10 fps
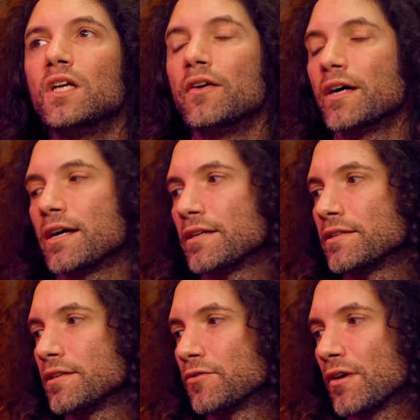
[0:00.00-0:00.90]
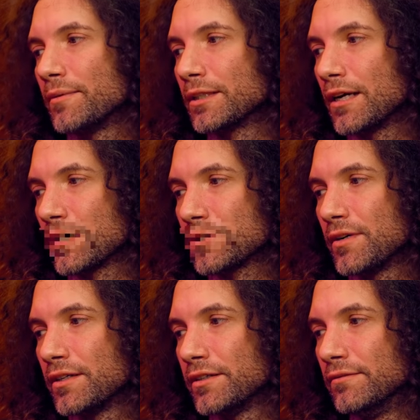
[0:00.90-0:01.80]
You ever had 18 throbbing
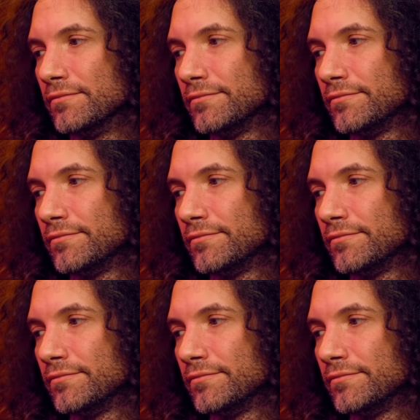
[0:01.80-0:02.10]
around you?